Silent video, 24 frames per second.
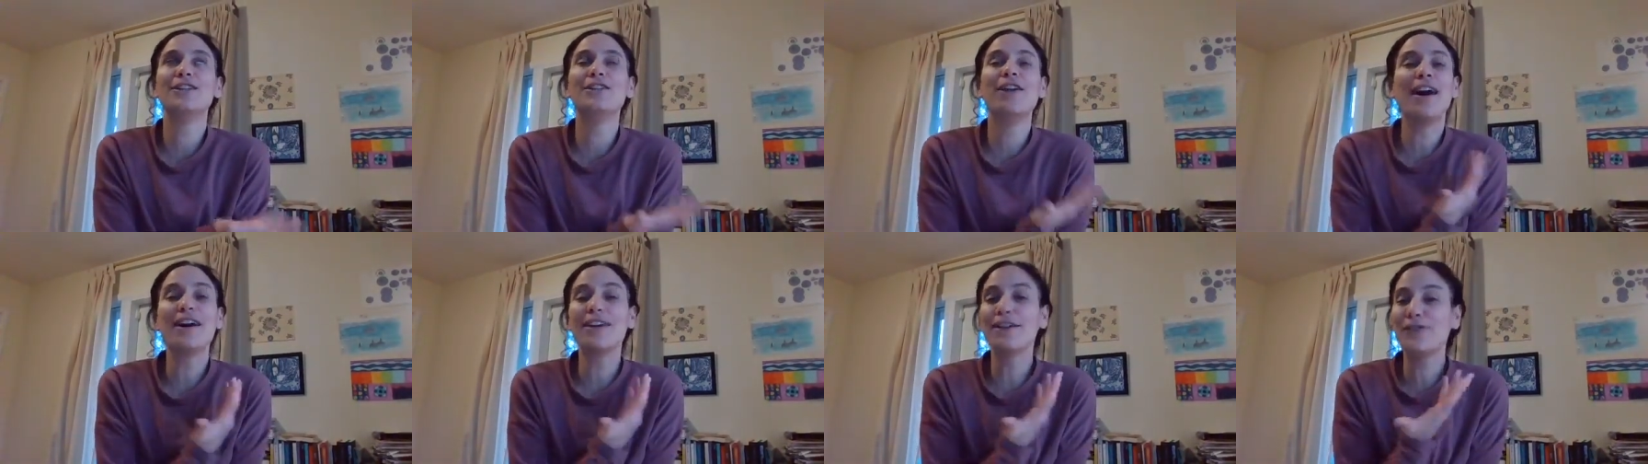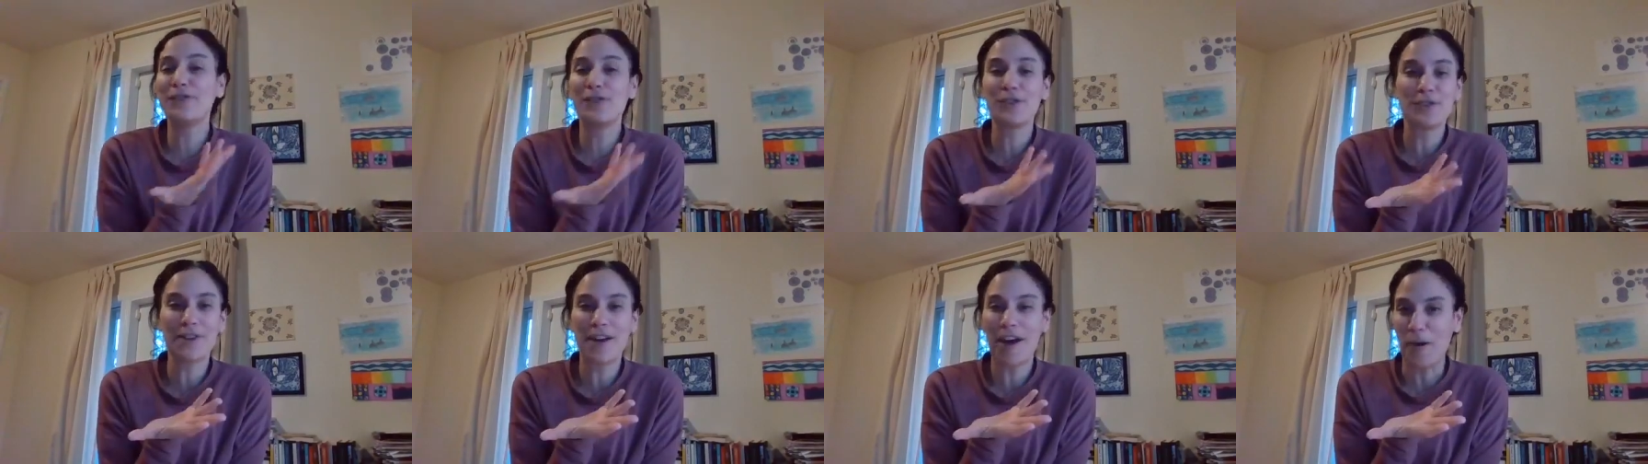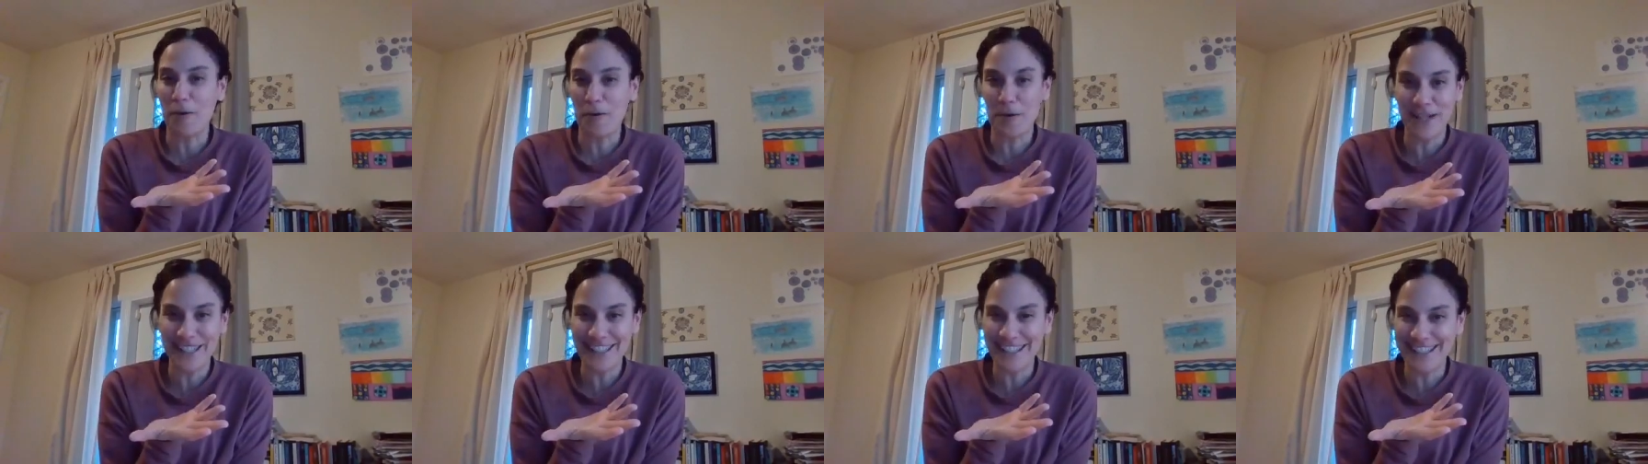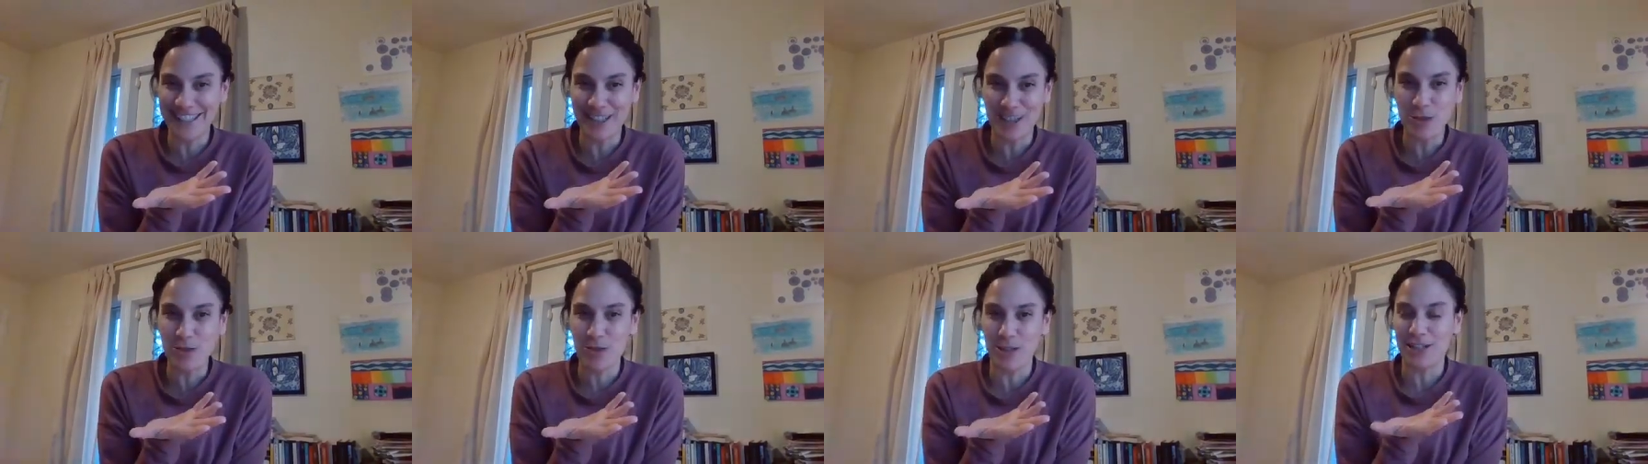if you're not ready to
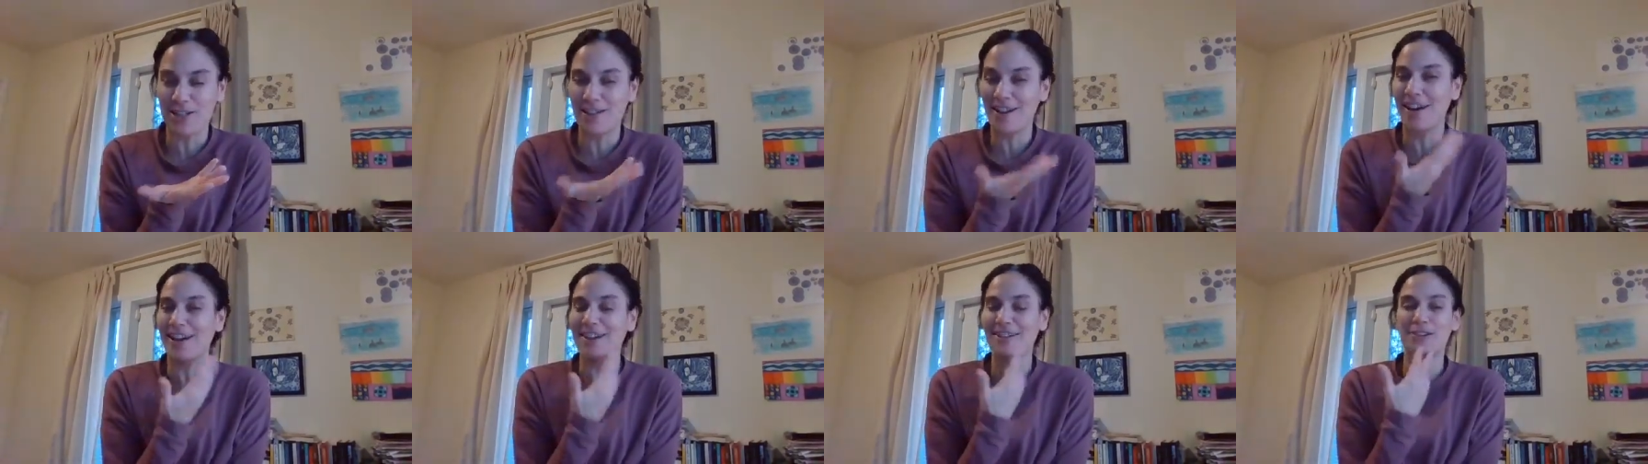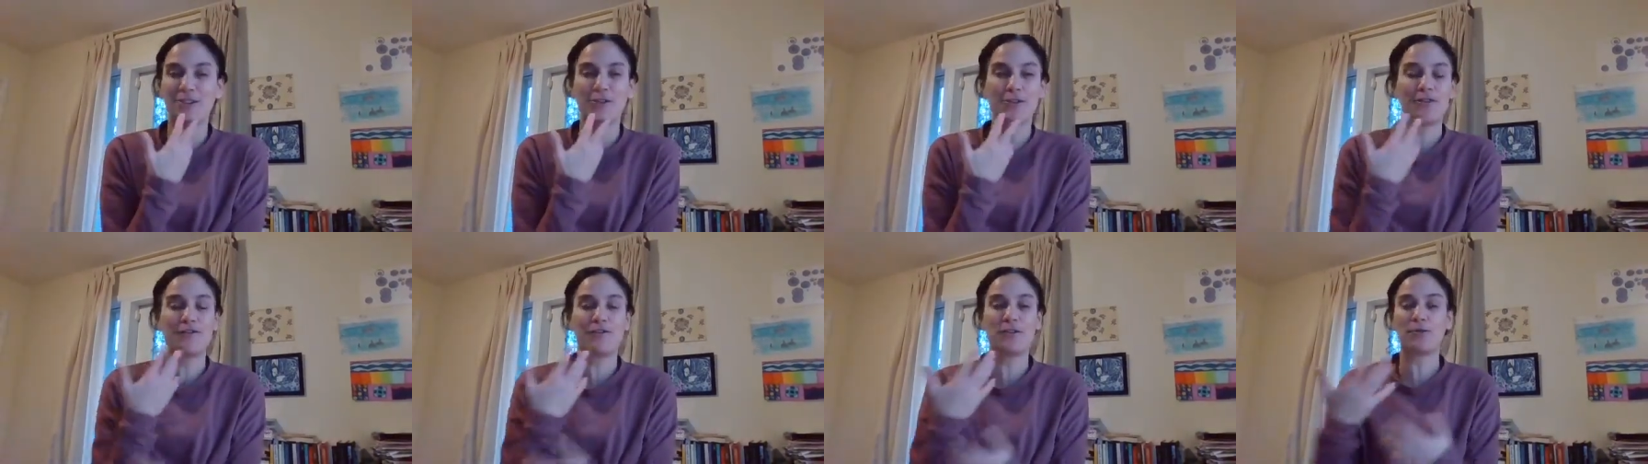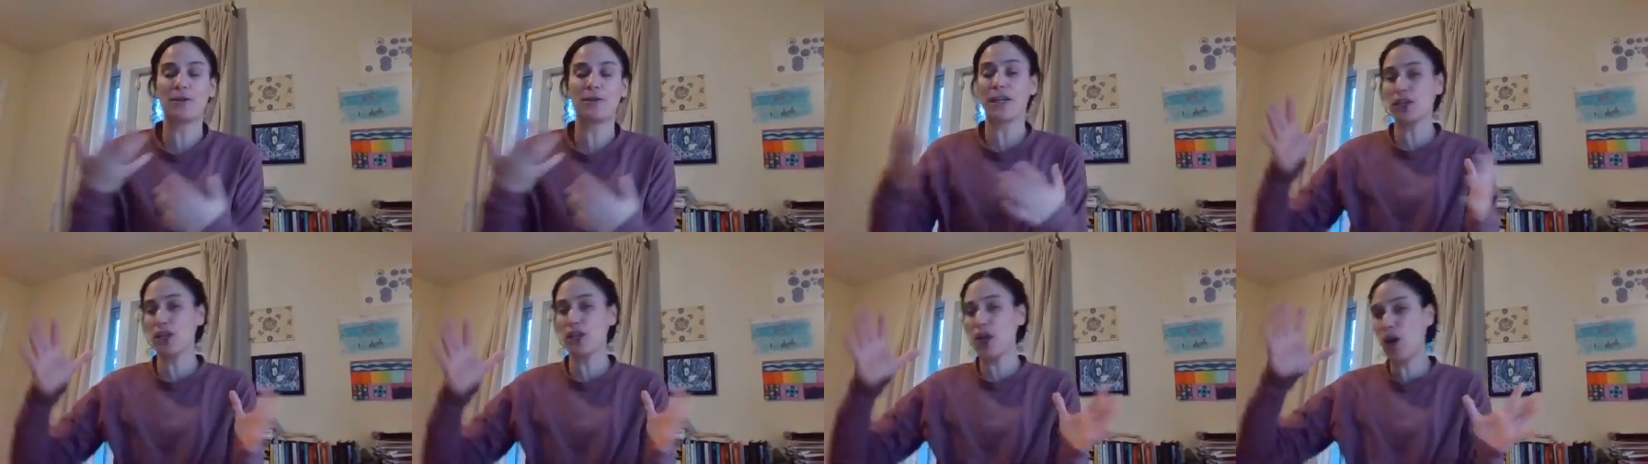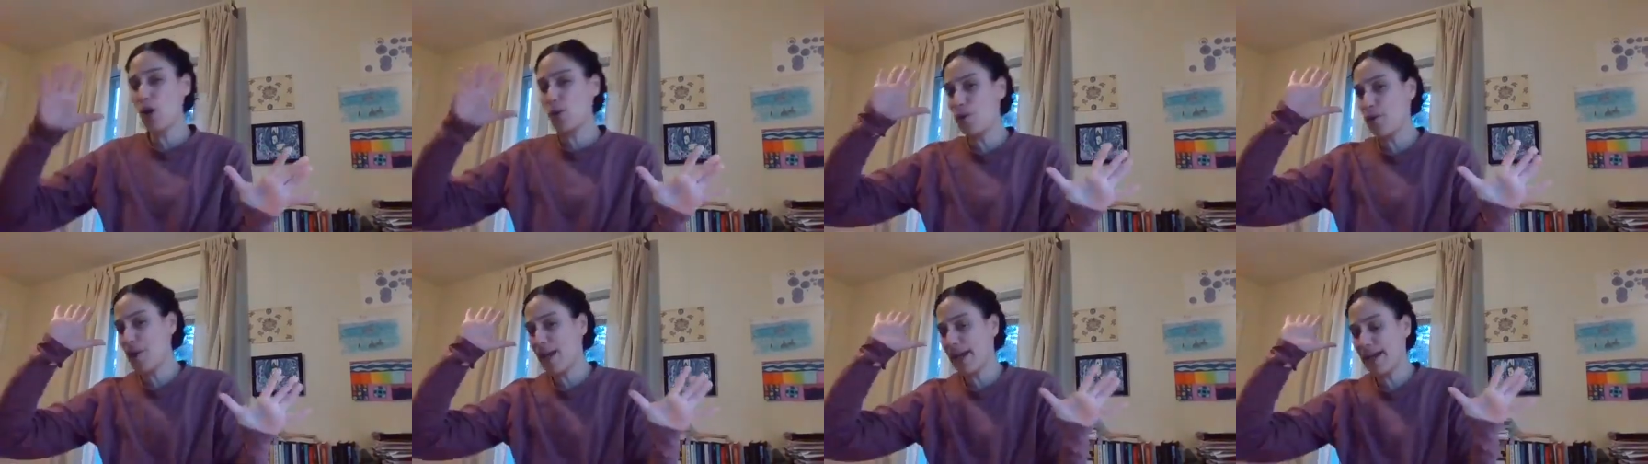do it. Not, if you were like,
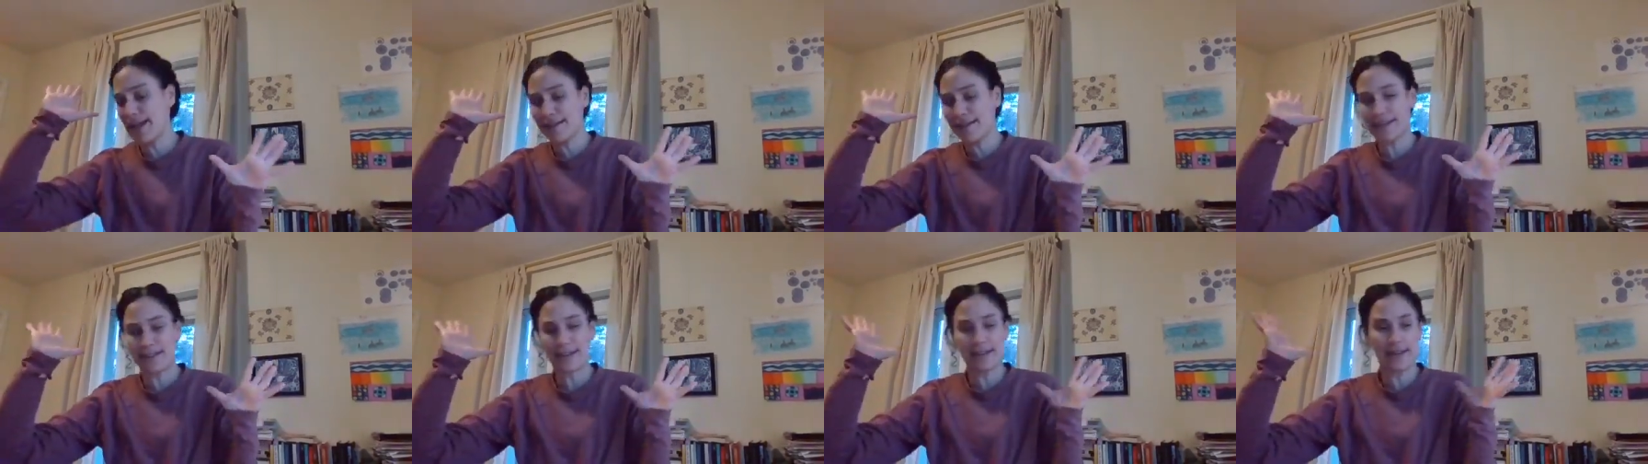no, wait,